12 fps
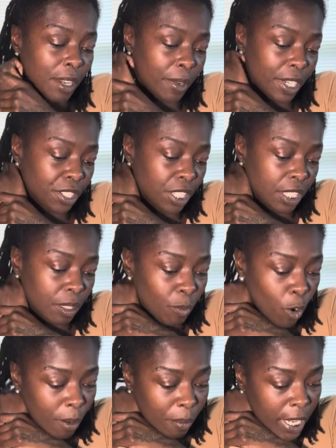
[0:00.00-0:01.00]
Where she's
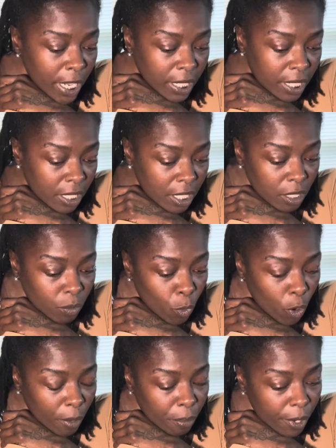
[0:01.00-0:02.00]
more abundant, she's
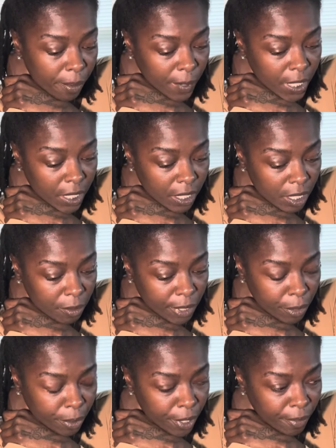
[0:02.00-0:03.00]
more privileged. She was
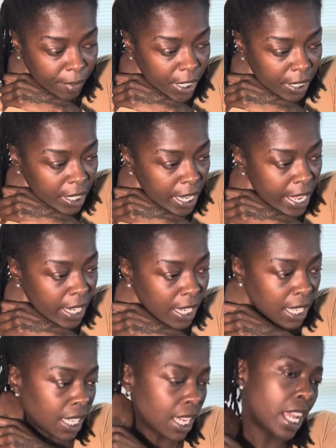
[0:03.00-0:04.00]
the privileged
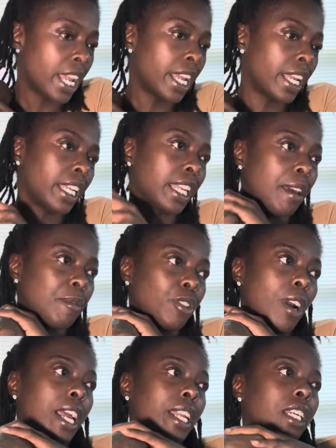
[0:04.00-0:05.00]
lady. And they was
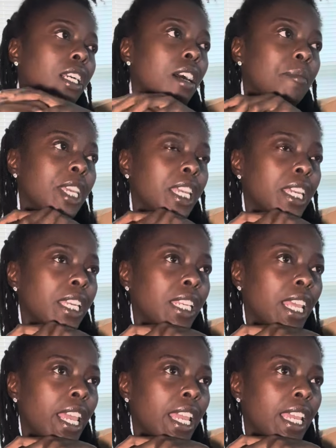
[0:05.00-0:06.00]
trying to come in
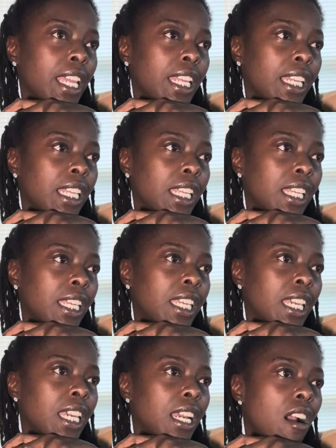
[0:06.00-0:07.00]
and
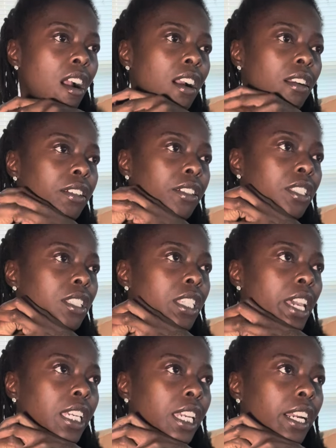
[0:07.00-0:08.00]
get her to
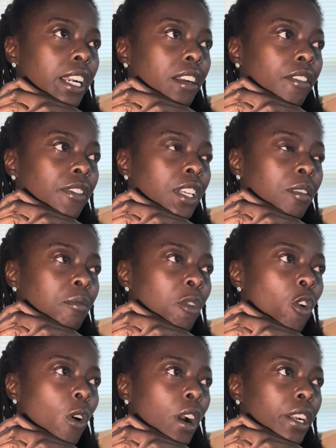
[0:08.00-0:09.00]
take care of them
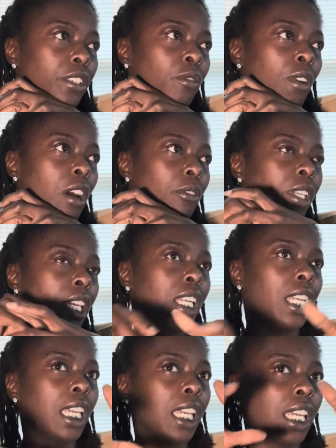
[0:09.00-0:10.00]
or, you know, get
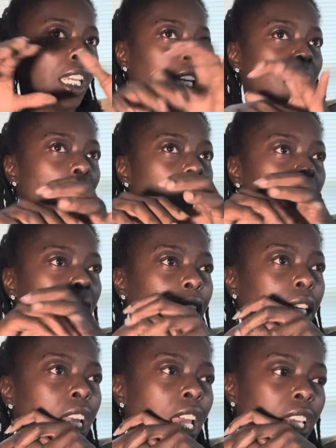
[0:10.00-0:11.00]
in
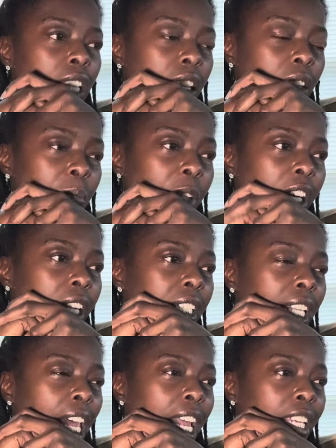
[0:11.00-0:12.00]
on the
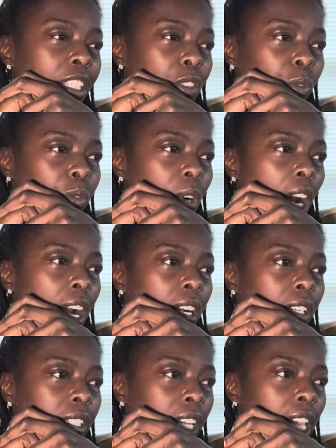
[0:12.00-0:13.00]
bloodline through
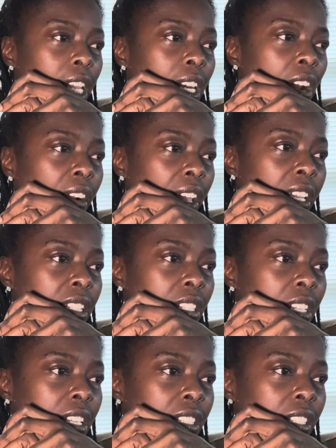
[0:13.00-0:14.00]
her. And her
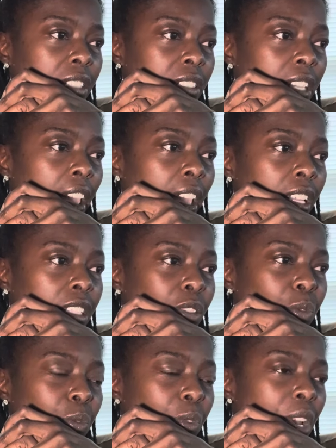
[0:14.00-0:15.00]
ancestors had
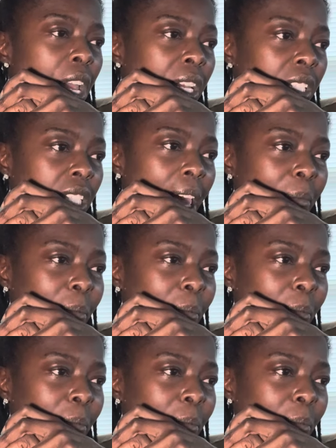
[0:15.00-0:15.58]
to tap